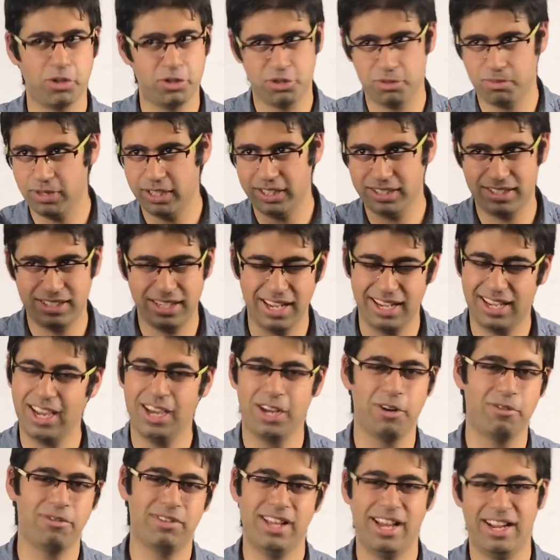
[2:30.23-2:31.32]
Could you please take
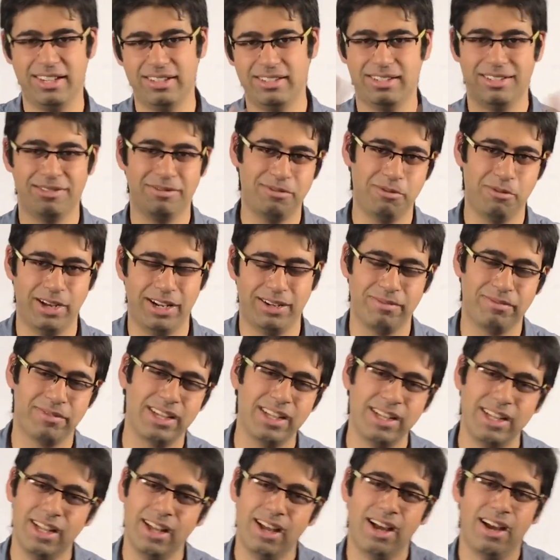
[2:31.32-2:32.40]
care of
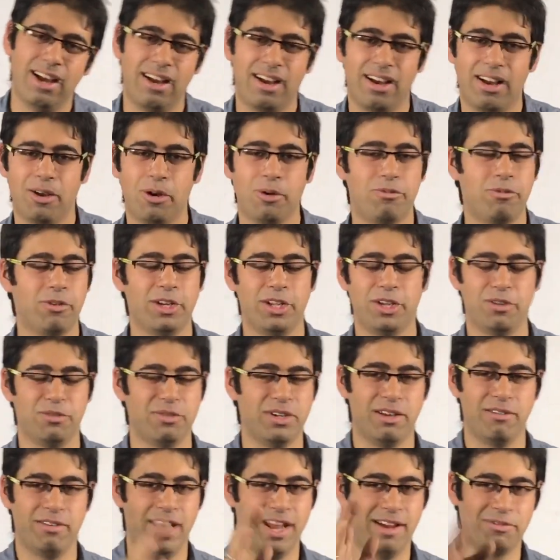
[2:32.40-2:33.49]
that? Hopefully you
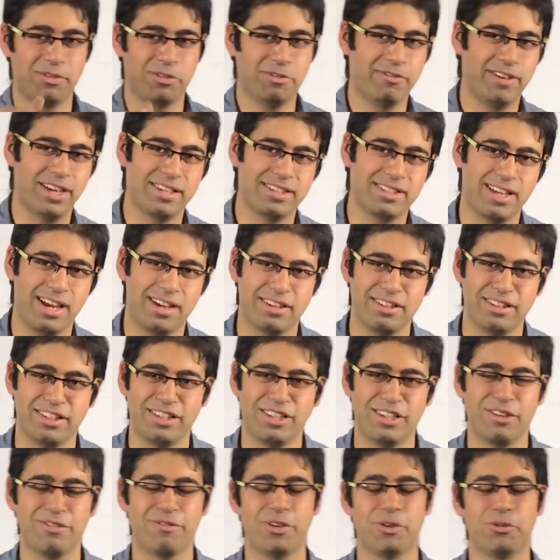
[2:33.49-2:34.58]
never have to face that in the
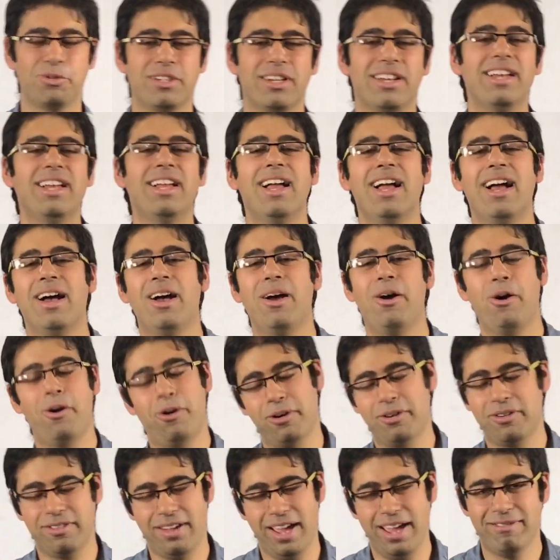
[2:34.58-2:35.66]
near future
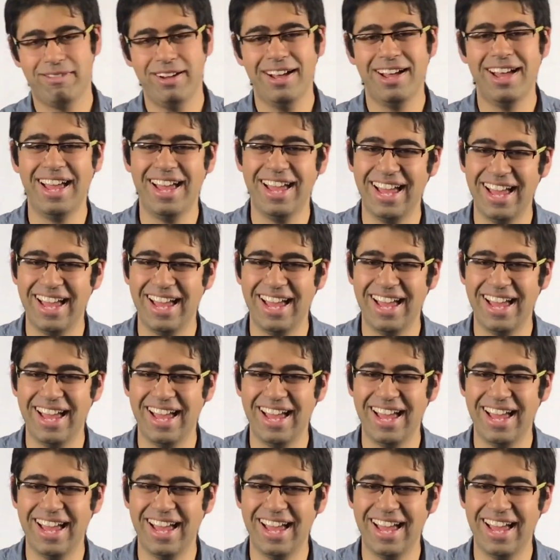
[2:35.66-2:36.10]
or ever.